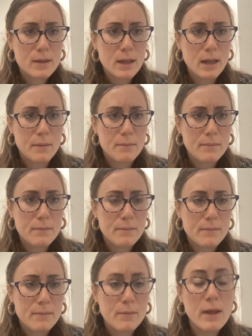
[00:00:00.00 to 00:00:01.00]
um,
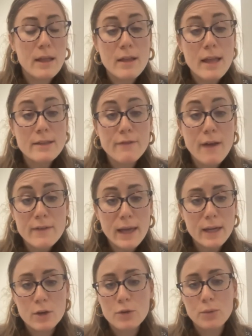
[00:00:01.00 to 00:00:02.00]
Well, and
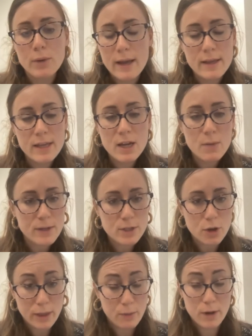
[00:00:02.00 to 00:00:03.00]
Fabiana, who here we
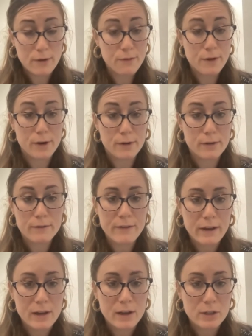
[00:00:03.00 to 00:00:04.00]
show like one of her
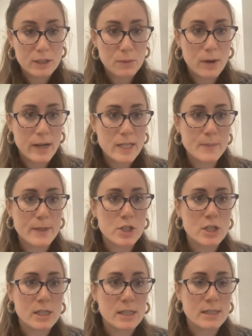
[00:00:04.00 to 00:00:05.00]
very early works, but
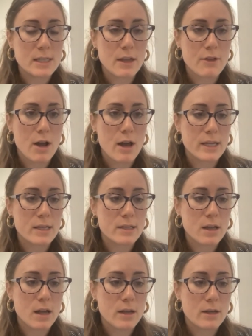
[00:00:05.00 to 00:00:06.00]
she's another
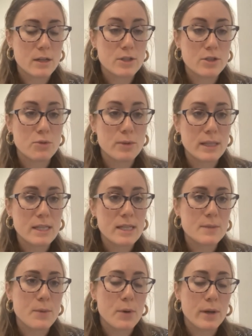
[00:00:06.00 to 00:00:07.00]
artist who really
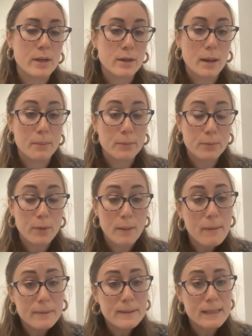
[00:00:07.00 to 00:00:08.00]
has spoken um, quite
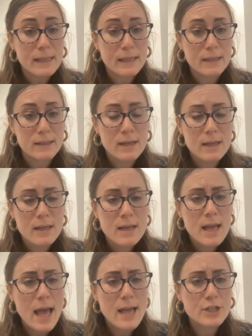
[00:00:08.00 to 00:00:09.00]
publicly and
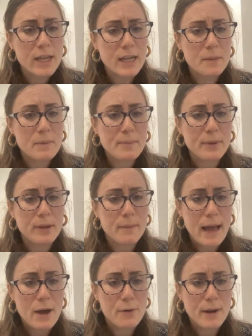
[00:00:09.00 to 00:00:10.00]
educating people
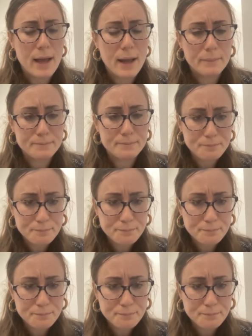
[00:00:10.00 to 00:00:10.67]
about um,